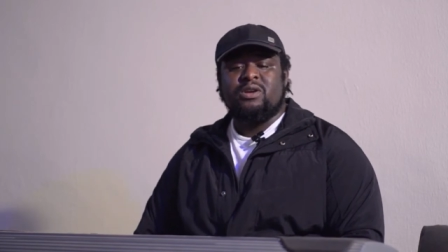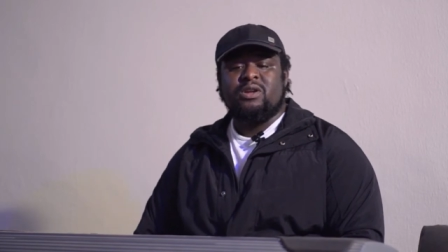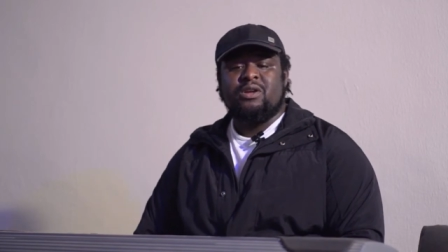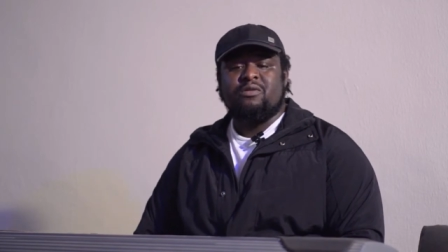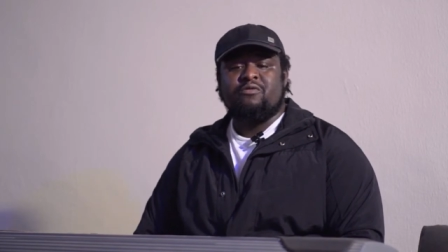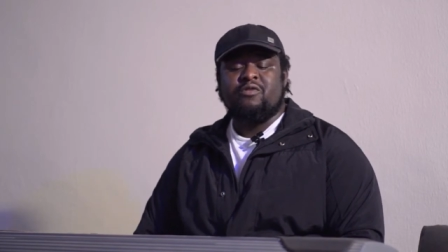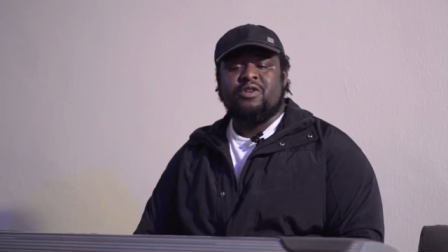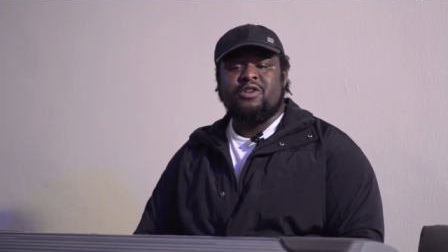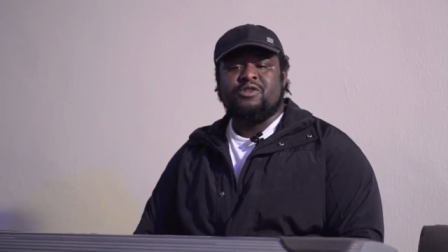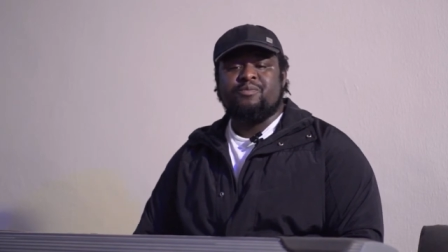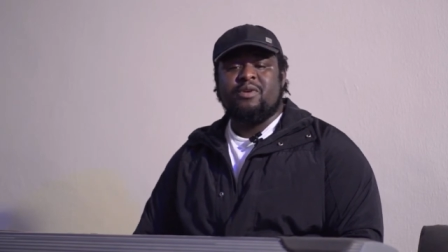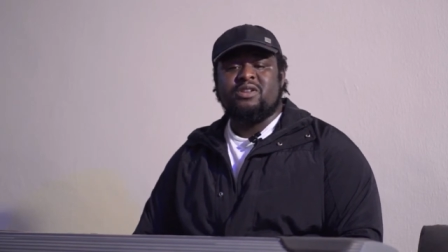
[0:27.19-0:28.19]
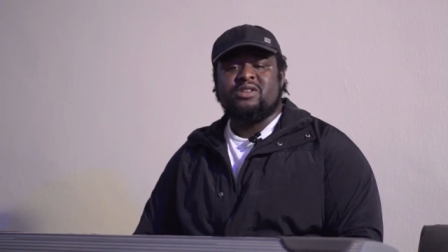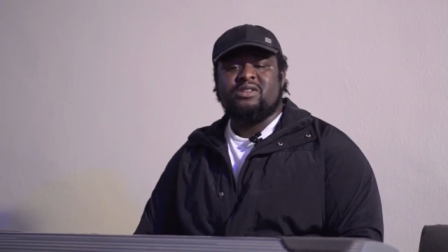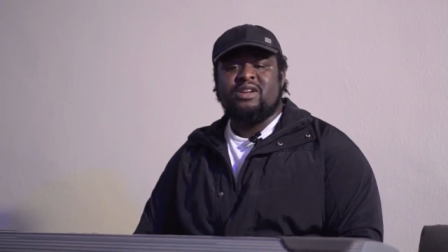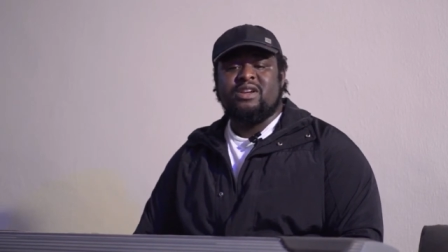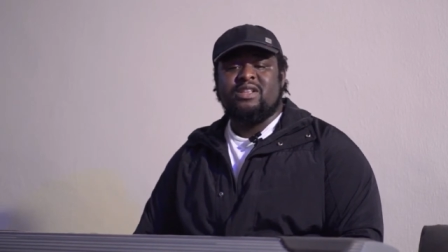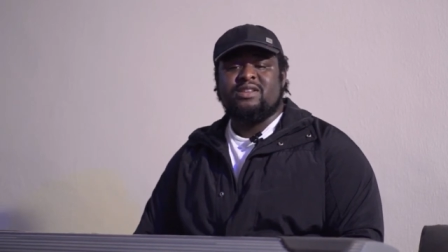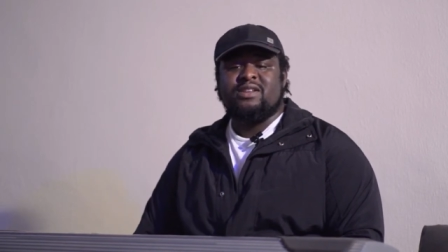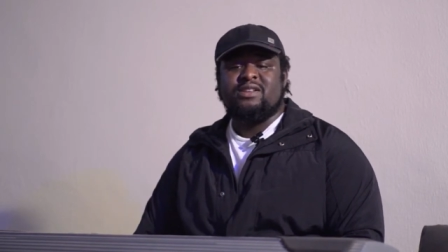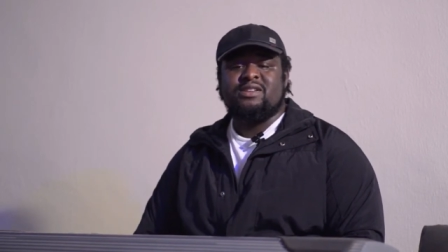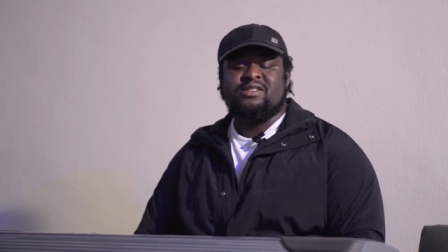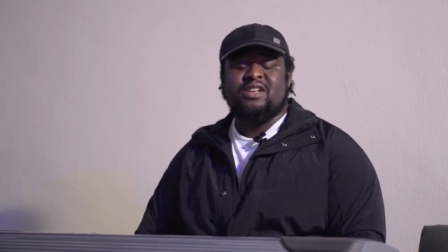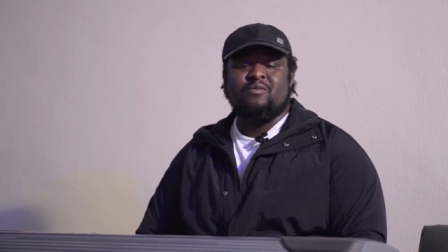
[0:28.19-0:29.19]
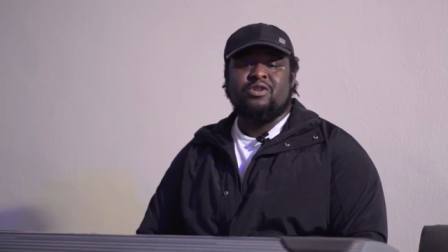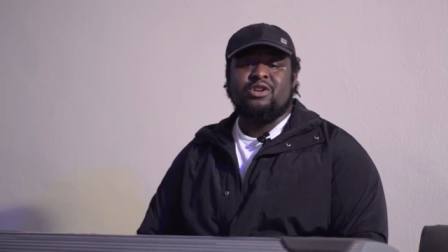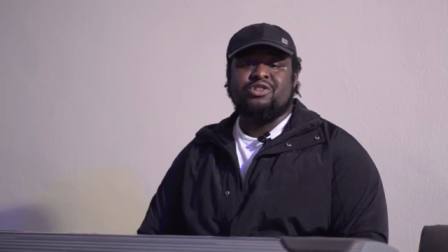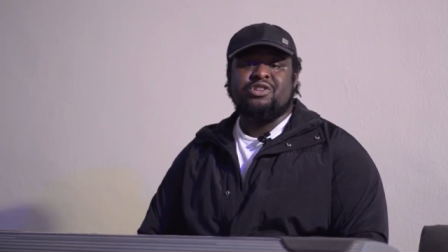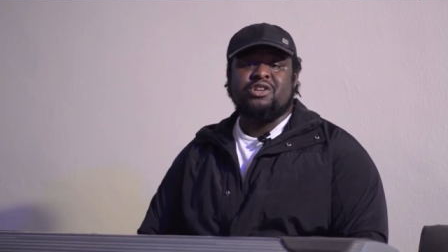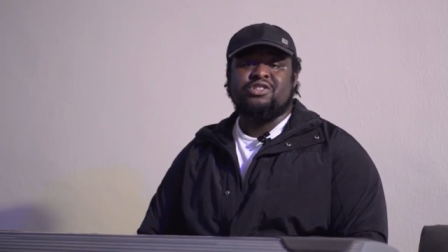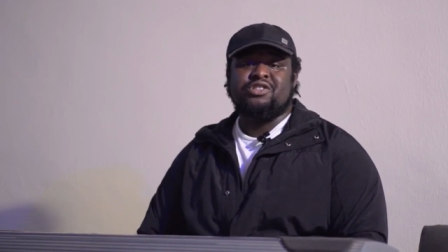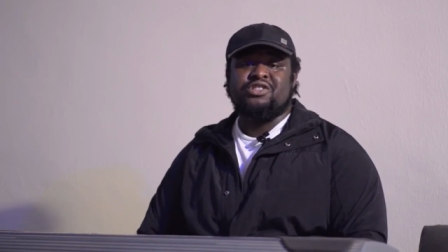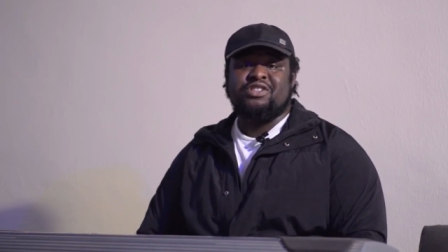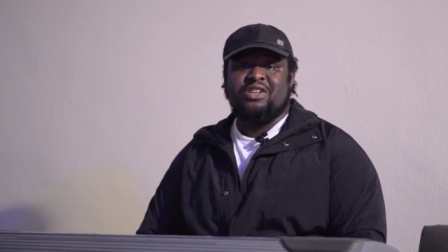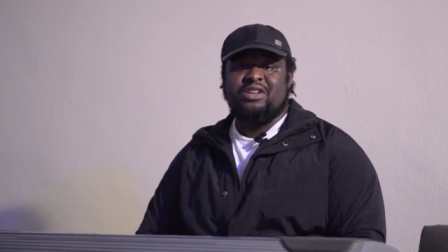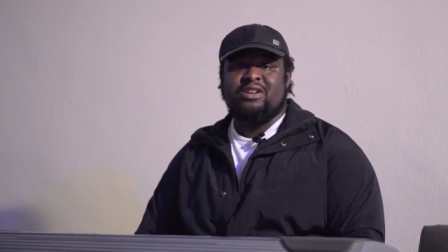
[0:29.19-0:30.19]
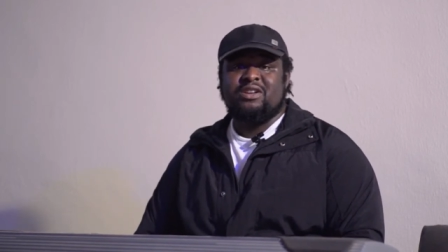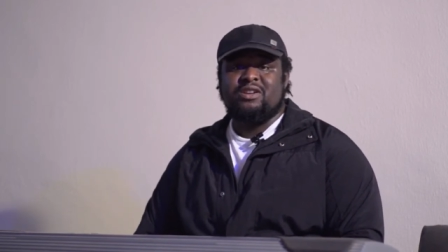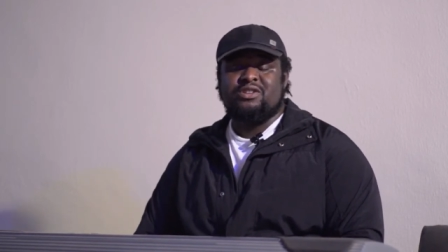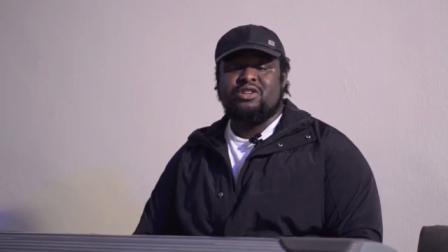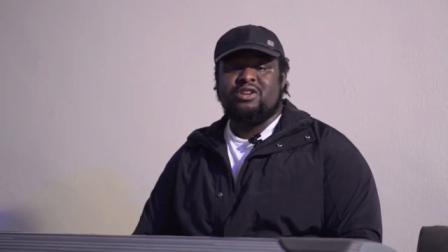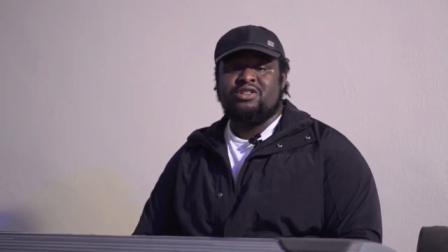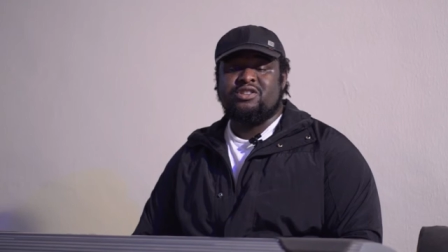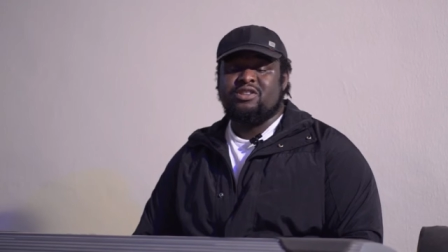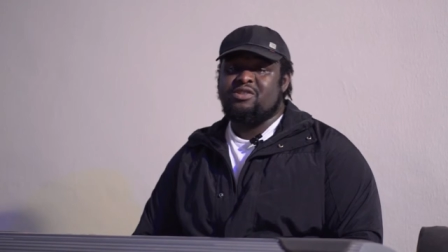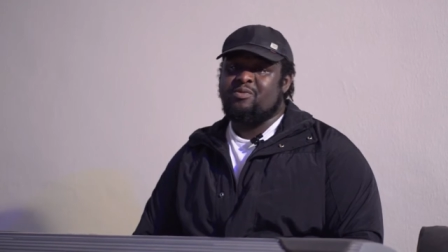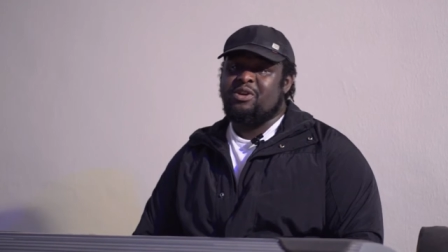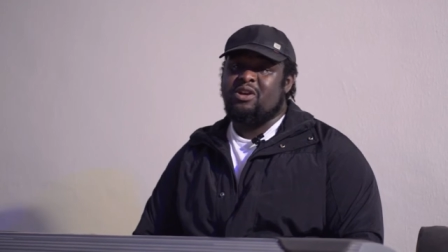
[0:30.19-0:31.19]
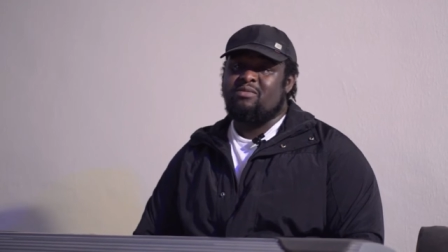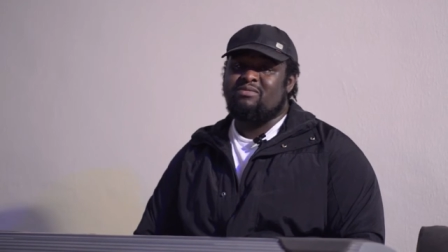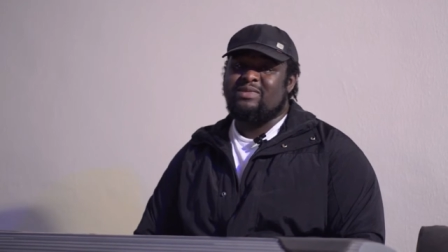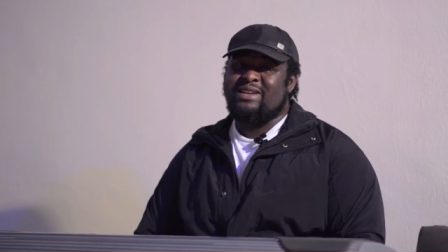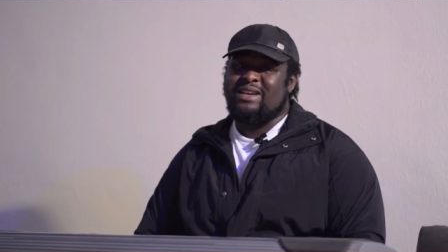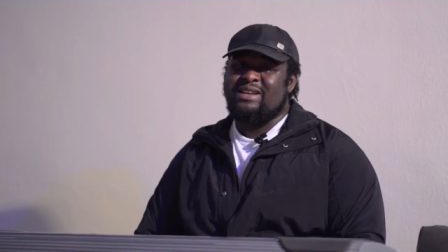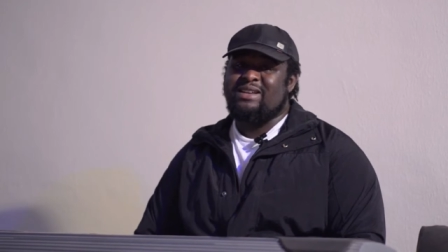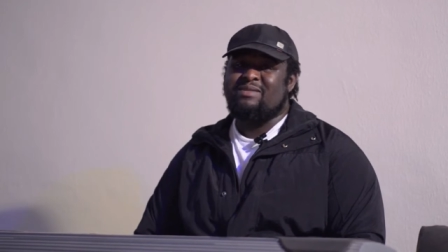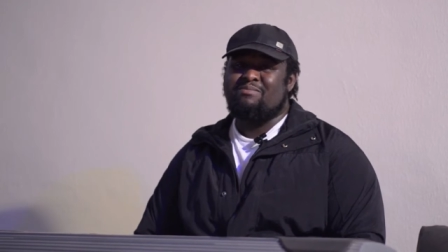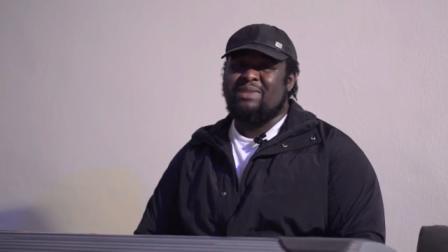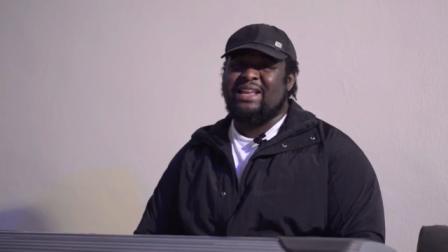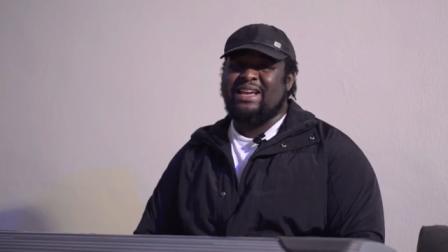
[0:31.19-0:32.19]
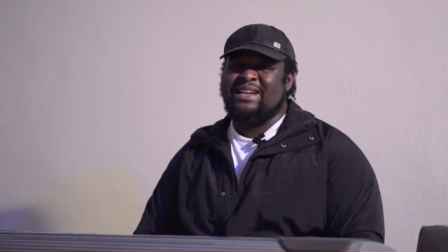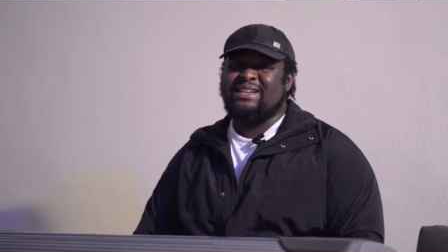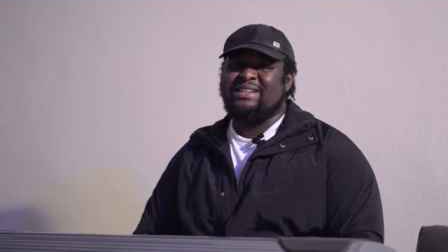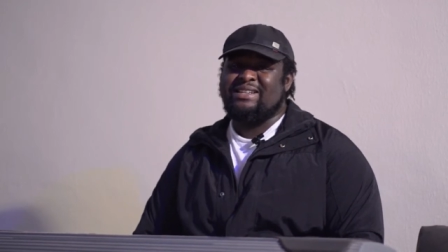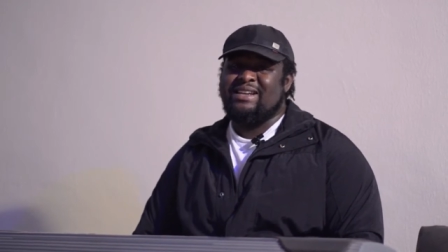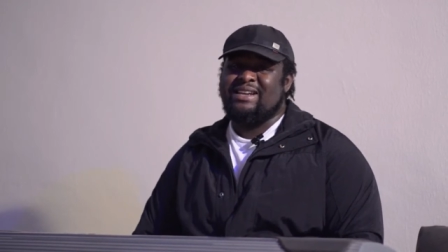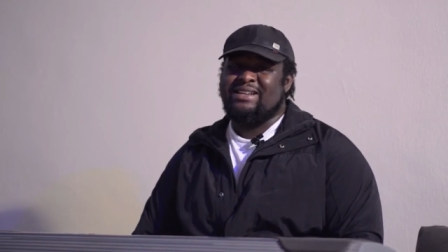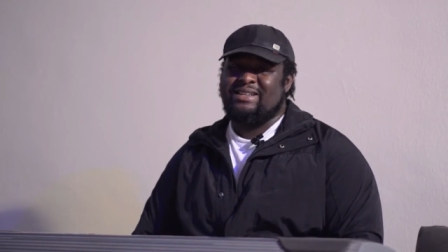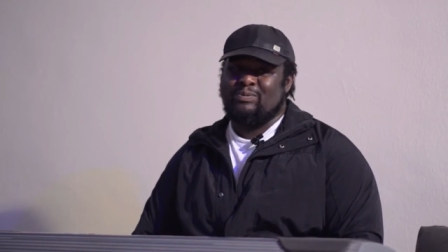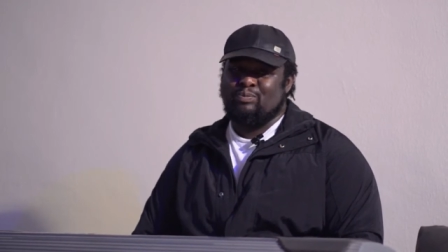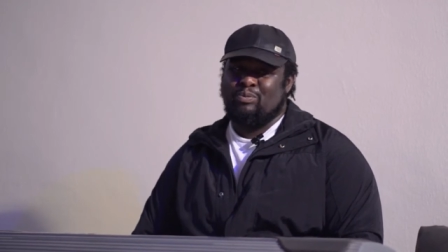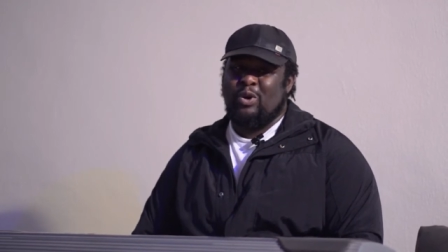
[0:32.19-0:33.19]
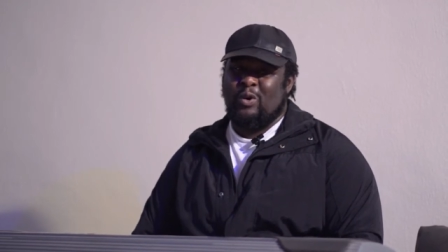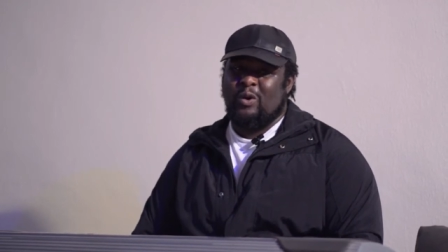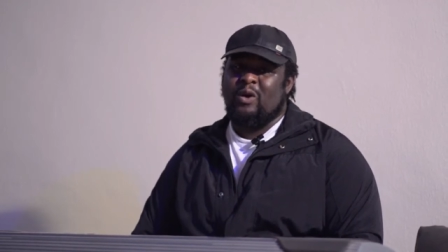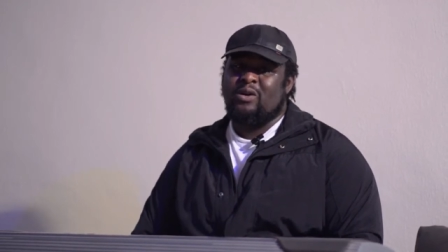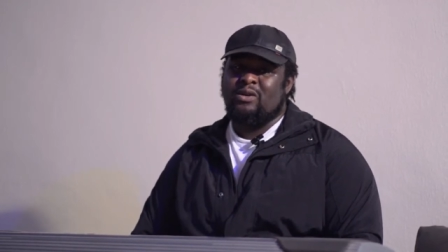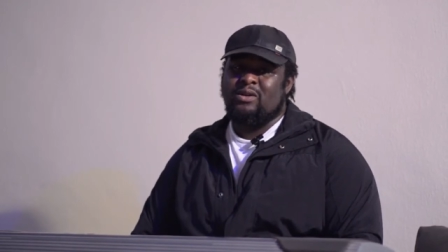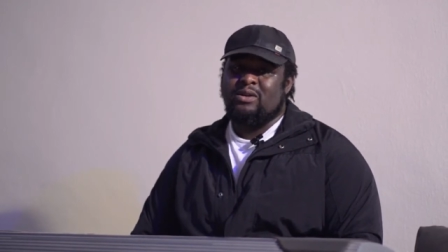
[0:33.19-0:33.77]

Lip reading: And the funniest part is that it's at this time when the church is needed that the church has become kind of blinded more.